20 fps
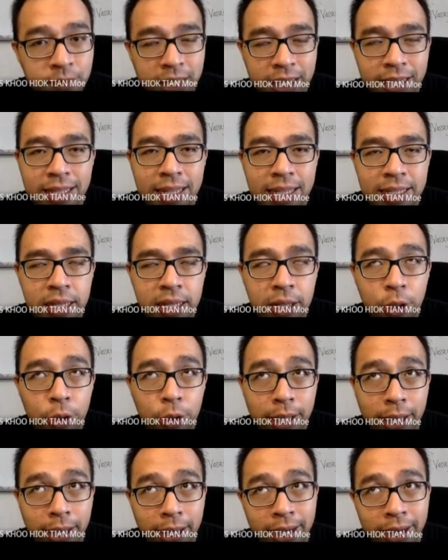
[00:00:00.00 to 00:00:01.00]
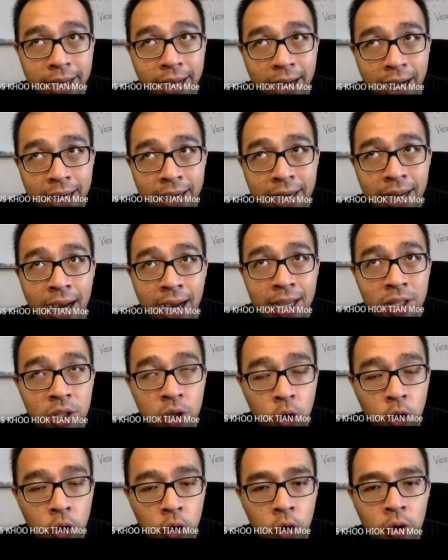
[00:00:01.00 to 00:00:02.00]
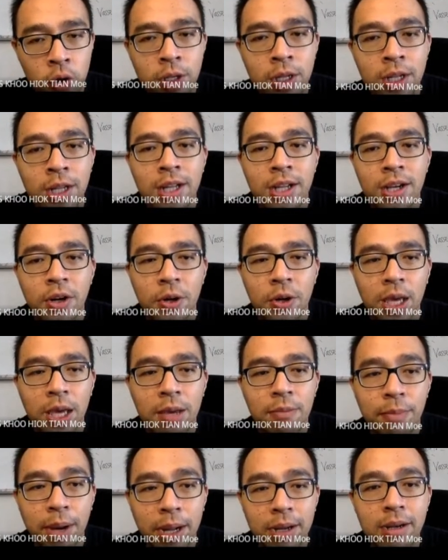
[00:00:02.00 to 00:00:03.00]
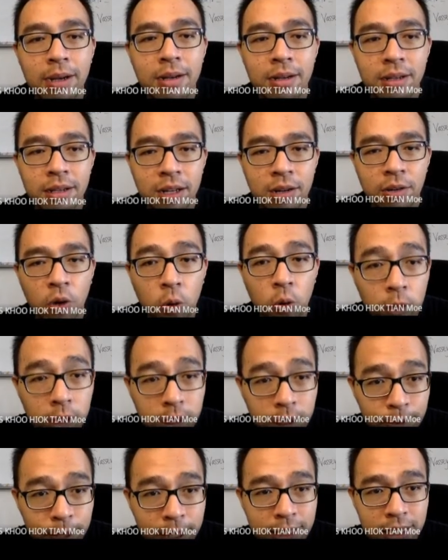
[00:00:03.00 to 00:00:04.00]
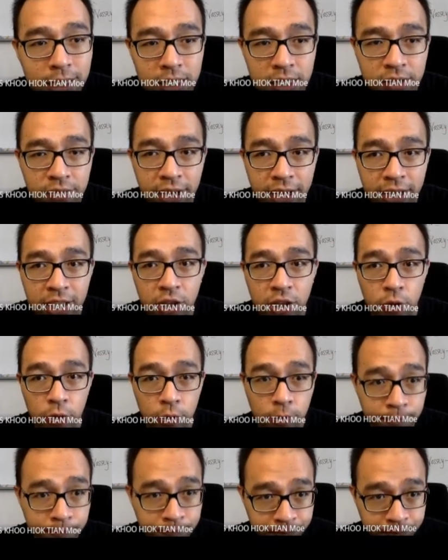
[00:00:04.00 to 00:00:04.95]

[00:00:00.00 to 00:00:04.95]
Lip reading: It doesn't look like a gun, I know, okay, but the whole space is vacuum